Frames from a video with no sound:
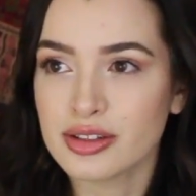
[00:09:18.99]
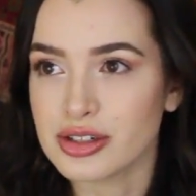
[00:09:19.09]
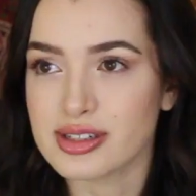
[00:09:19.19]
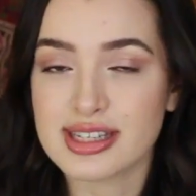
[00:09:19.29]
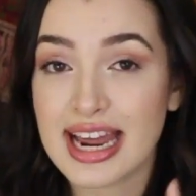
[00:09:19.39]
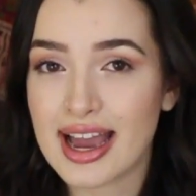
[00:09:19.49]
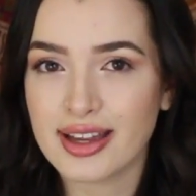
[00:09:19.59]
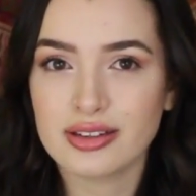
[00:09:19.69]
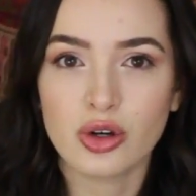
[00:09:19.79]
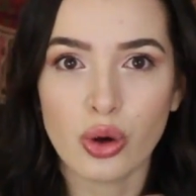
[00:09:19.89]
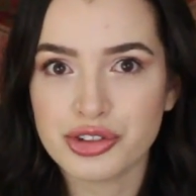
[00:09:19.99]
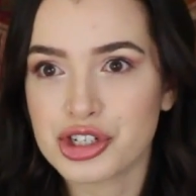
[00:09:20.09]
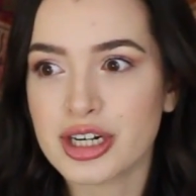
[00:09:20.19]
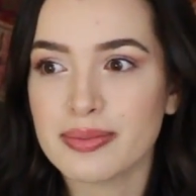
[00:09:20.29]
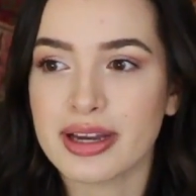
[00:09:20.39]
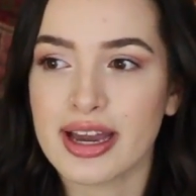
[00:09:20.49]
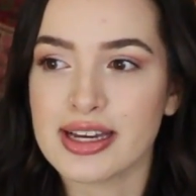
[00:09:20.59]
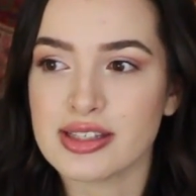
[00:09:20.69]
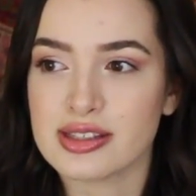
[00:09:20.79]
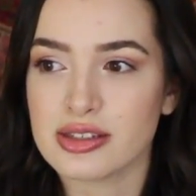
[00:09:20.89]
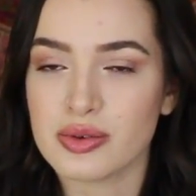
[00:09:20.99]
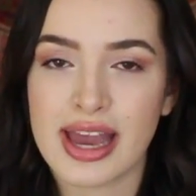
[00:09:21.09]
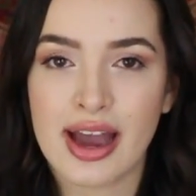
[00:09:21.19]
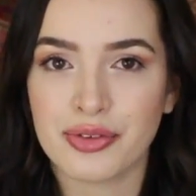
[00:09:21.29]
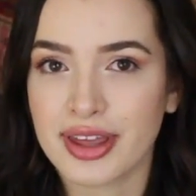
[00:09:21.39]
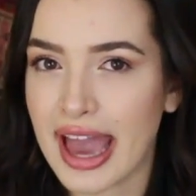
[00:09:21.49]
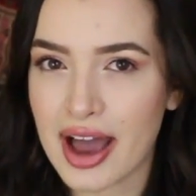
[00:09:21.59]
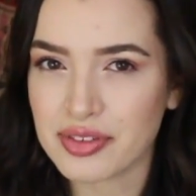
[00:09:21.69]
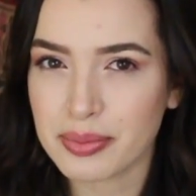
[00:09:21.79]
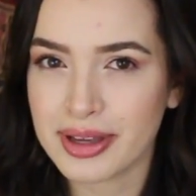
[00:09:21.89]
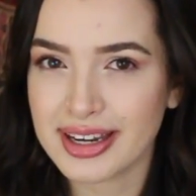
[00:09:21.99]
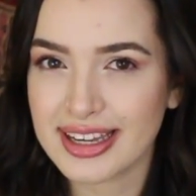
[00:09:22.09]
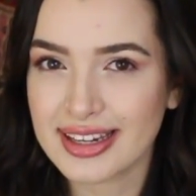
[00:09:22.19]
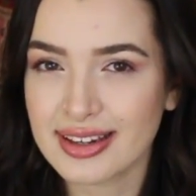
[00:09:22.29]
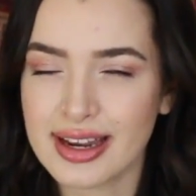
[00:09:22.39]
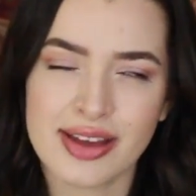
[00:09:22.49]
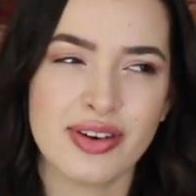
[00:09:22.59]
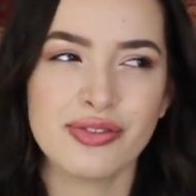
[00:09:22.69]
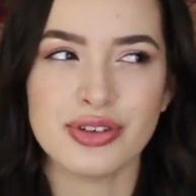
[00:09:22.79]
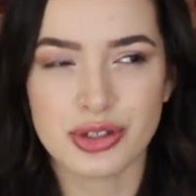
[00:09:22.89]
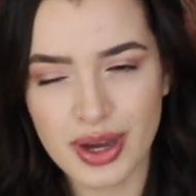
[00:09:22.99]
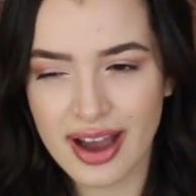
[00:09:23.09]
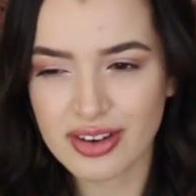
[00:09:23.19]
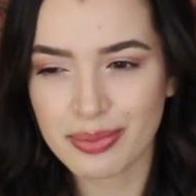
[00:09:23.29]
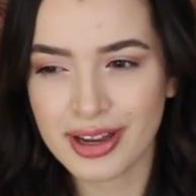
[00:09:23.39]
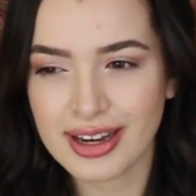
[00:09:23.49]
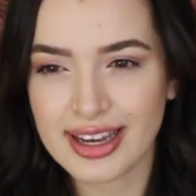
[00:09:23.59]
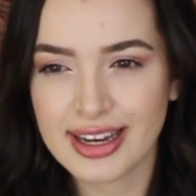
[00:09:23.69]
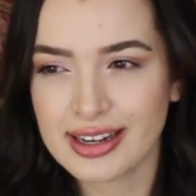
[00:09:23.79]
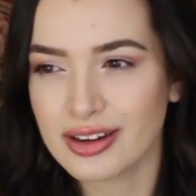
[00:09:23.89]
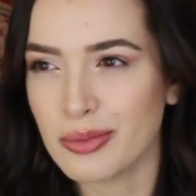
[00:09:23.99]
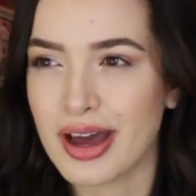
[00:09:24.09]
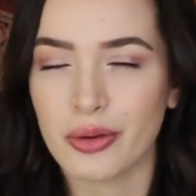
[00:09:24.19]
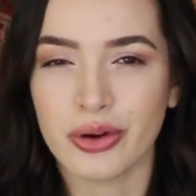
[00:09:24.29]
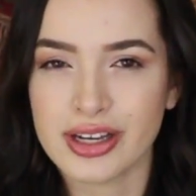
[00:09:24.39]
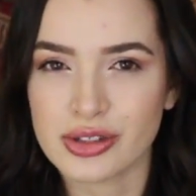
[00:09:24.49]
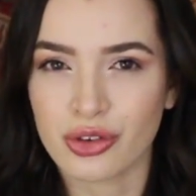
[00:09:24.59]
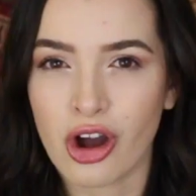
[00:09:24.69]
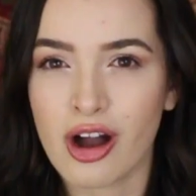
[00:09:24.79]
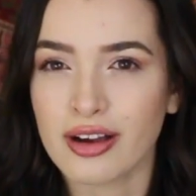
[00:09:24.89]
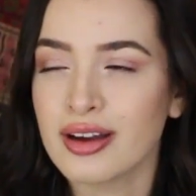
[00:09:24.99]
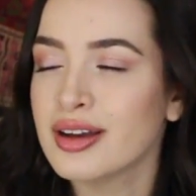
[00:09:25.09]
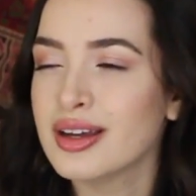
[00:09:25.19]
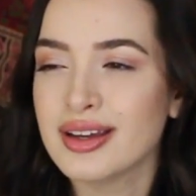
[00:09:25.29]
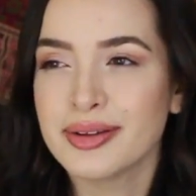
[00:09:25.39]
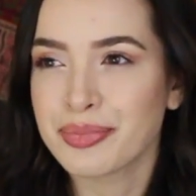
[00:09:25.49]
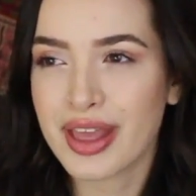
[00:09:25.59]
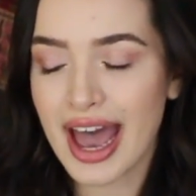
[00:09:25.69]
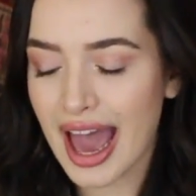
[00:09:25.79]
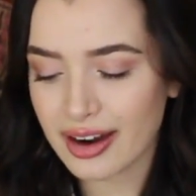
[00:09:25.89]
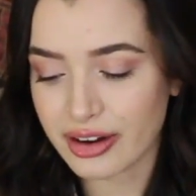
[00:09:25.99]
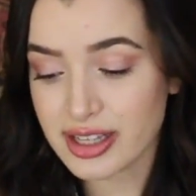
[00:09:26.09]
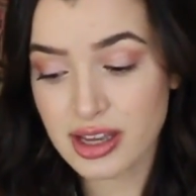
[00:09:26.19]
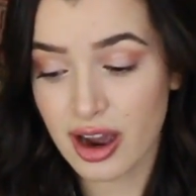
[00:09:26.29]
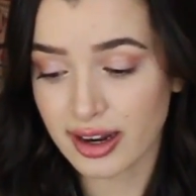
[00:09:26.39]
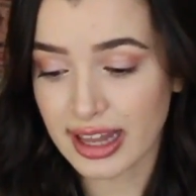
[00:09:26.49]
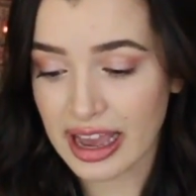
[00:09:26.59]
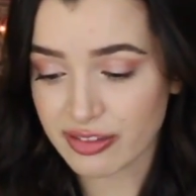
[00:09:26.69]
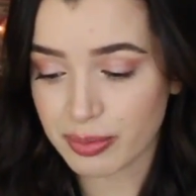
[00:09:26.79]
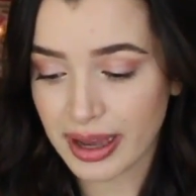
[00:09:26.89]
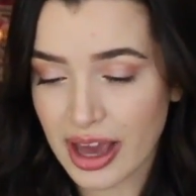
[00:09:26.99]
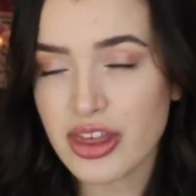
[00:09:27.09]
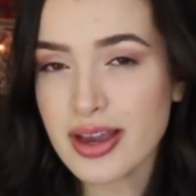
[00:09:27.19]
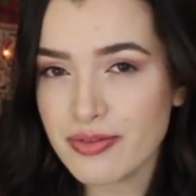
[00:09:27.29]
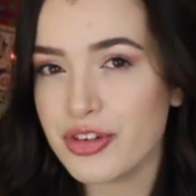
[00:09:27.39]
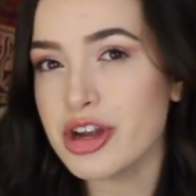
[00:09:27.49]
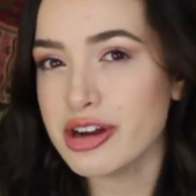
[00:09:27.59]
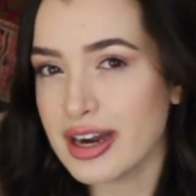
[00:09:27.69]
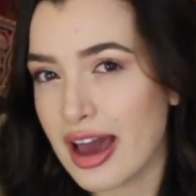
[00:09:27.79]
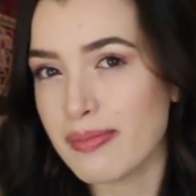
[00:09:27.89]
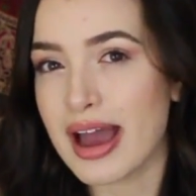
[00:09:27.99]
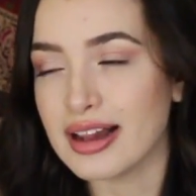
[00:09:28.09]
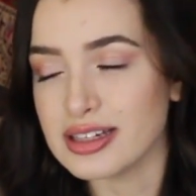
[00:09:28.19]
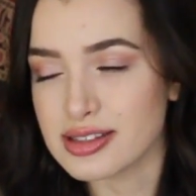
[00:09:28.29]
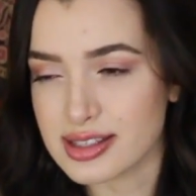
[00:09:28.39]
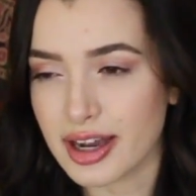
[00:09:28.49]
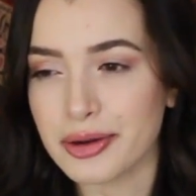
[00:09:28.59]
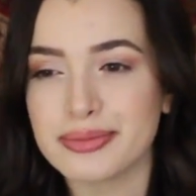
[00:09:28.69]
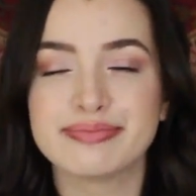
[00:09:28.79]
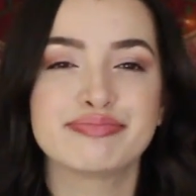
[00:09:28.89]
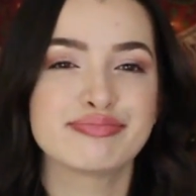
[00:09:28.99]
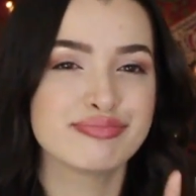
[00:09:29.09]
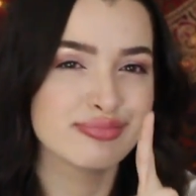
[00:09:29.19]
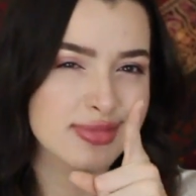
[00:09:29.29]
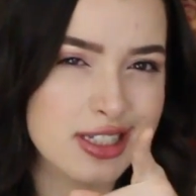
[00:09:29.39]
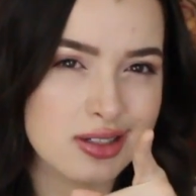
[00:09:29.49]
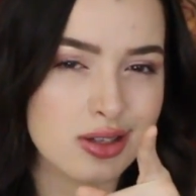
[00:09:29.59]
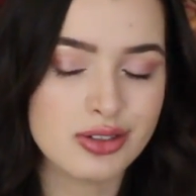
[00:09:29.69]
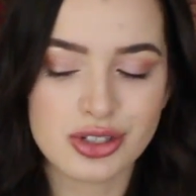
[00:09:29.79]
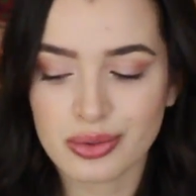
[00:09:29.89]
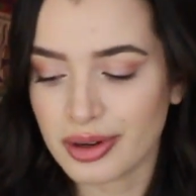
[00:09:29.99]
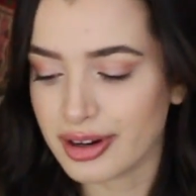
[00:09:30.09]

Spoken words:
or stan culture because you can't really have an opinion. And even if you do have an opinion, no matter what, it's wrong. I don't know. It's a hard life, but I think I'm figuring out a balance. So don't you